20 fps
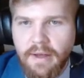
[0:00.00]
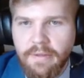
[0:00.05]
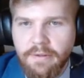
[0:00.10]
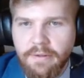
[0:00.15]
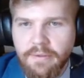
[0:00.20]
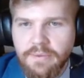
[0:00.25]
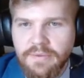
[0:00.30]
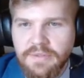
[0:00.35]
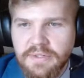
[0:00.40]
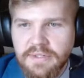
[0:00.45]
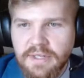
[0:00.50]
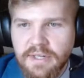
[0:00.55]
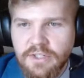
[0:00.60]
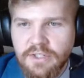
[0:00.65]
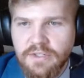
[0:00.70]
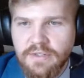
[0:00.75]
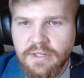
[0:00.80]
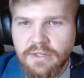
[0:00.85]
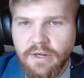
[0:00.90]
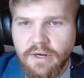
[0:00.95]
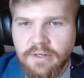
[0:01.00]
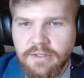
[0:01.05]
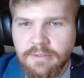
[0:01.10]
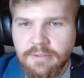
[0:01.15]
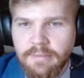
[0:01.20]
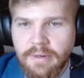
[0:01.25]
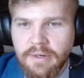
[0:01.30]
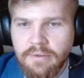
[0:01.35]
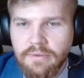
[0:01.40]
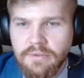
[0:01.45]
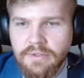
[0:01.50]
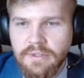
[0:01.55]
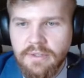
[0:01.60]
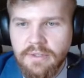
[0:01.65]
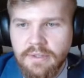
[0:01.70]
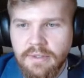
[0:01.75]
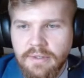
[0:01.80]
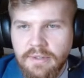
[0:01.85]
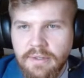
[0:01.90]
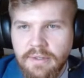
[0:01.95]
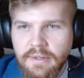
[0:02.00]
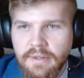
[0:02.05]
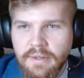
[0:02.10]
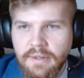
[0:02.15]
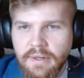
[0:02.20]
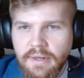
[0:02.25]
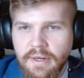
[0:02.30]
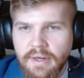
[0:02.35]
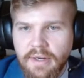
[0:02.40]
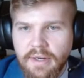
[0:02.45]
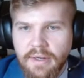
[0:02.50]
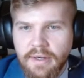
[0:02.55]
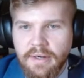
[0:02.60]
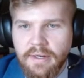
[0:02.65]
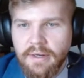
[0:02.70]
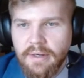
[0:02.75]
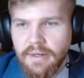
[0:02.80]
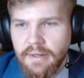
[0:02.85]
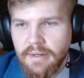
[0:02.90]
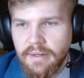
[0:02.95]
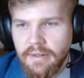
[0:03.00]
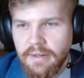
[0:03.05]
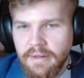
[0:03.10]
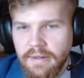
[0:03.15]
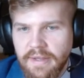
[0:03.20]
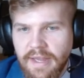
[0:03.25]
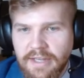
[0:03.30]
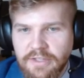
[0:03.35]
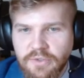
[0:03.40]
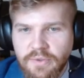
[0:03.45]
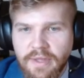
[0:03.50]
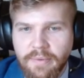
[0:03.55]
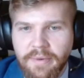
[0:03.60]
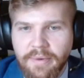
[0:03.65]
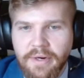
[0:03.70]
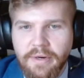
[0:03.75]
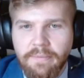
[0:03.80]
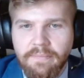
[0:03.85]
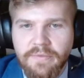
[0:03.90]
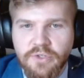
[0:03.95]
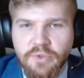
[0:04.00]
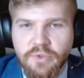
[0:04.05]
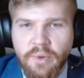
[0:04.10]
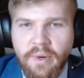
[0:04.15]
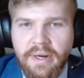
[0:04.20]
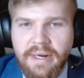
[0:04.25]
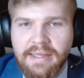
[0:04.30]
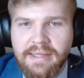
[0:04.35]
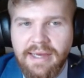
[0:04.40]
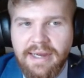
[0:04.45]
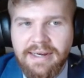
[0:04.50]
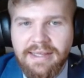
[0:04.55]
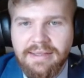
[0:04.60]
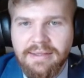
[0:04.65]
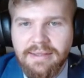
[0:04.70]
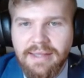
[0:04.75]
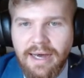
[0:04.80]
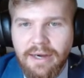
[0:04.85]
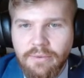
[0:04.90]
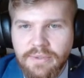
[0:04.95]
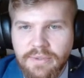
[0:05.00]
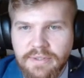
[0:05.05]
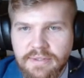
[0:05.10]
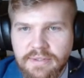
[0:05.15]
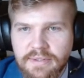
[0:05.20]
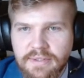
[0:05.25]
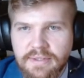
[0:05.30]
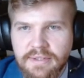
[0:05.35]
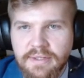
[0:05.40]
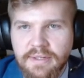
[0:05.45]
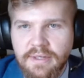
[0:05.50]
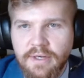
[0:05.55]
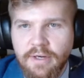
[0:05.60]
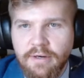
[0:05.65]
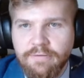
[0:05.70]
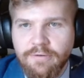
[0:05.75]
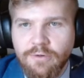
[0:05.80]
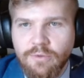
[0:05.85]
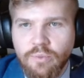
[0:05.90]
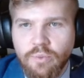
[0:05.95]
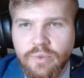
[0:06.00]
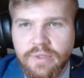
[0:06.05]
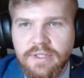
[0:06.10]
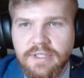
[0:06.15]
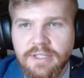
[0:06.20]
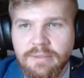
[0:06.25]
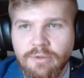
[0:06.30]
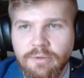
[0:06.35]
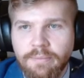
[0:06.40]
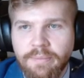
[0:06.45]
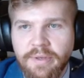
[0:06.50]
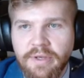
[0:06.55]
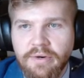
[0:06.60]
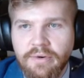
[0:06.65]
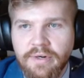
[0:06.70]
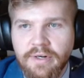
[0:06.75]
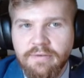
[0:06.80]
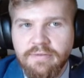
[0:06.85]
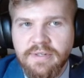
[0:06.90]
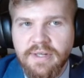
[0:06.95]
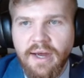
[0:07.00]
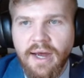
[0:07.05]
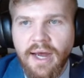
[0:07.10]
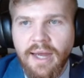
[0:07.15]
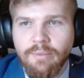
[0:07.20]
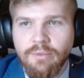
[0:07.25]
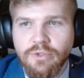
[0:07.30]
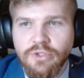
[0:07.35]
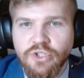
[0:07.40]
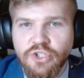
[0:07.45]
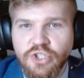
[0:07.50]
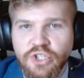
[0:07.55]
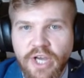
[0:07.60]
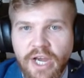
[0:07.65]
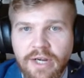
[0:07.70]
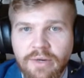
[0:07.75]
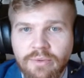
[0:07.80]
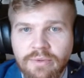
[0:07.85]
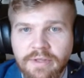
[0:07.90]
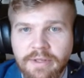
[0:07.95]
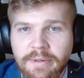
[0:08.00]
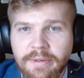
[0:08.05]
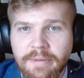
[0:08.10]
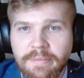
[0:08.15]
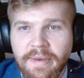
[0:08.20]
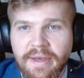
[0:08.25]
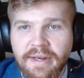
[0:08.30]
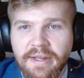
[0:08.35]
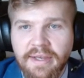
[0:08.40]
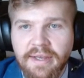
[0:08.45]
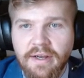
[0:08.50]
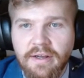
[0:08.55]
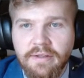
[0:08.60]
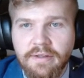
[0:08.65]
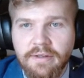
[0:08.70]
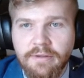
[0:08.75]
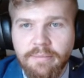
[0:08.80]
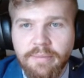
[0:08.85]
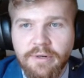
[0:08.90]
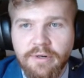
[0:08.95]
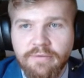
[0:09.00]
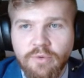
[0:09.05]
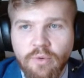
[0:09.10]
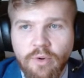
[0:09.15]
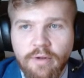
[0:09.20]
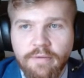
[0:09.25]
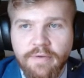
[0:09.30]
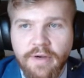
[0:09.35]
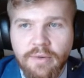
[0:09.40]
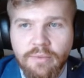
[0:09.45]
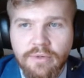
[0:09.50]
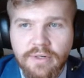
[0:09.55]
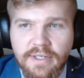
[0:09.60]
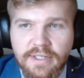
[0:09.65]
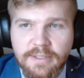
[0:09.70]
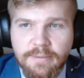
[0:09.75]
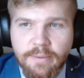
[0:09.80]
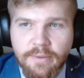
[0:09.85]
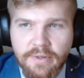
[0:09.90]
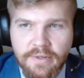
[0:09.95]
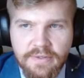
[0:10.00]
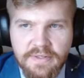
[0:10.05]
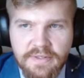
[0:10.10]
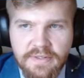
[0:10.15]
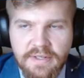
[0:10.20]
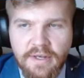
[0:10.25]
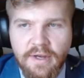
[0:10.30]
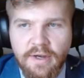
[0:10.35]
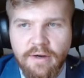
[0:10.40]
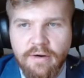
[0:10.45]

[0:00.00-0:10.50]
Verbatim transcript: I thought there was a section that talks about. Uh, yeah, so there we go. So an, an allowance for a reasonable period of time will generally be made in calculating the period of qualifying work experience.